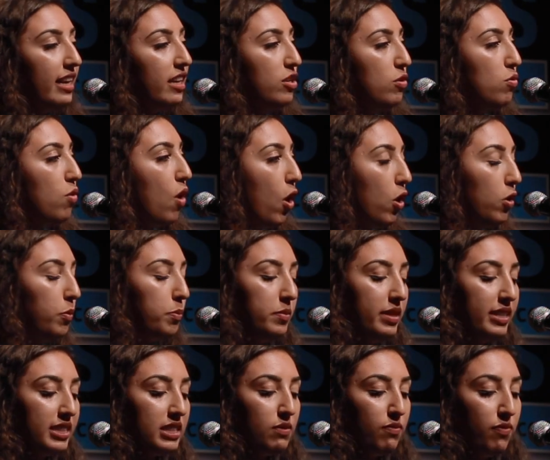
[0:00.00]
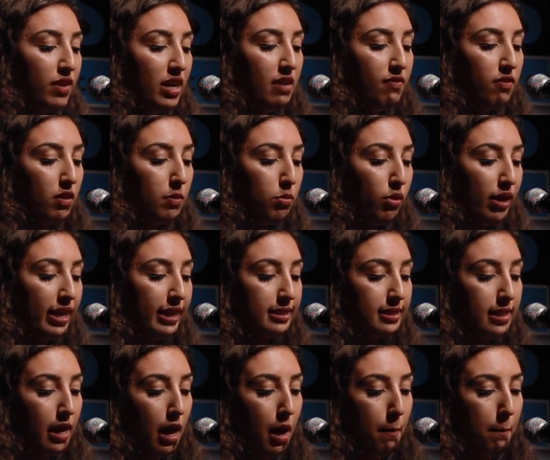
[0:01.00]
and you'll hope this fever
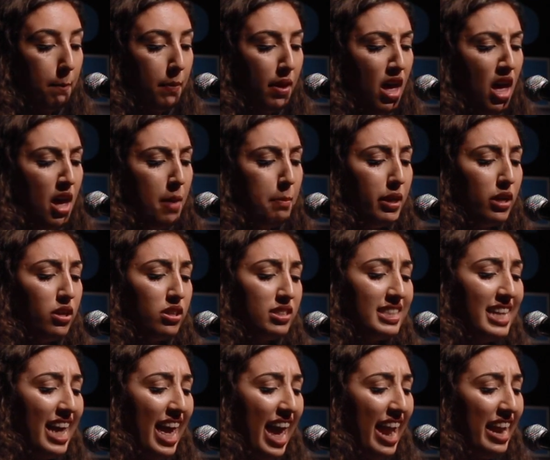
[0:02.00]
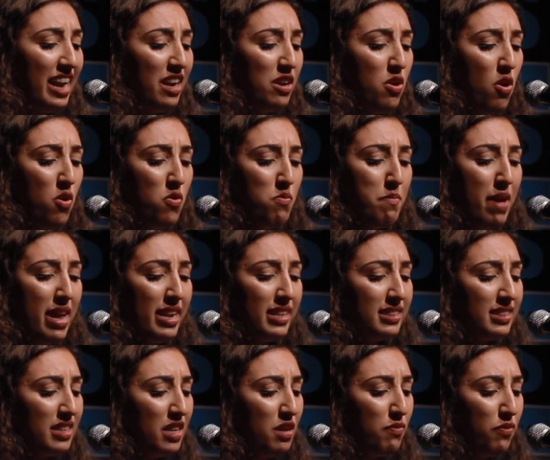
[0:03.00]
breaks up because there ain't no
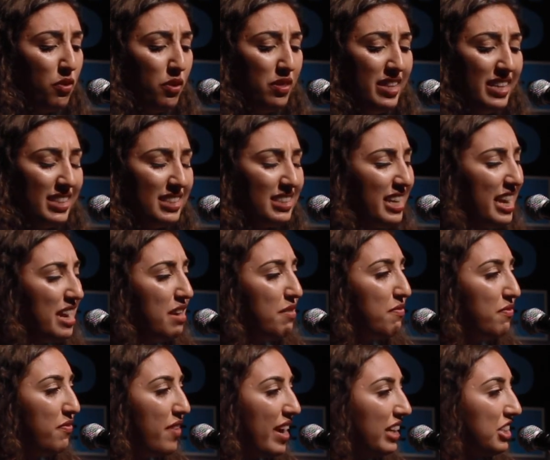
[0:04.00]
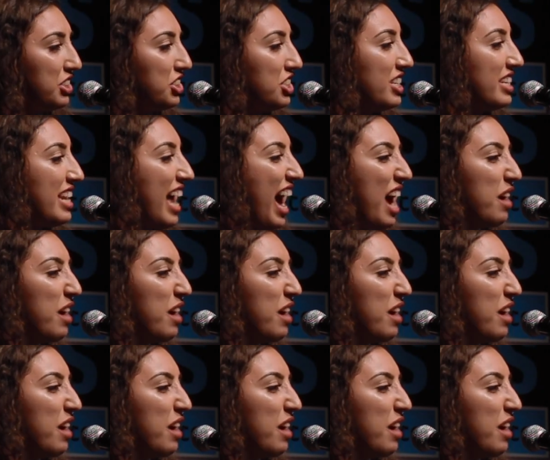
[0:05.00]
medicine for this infection.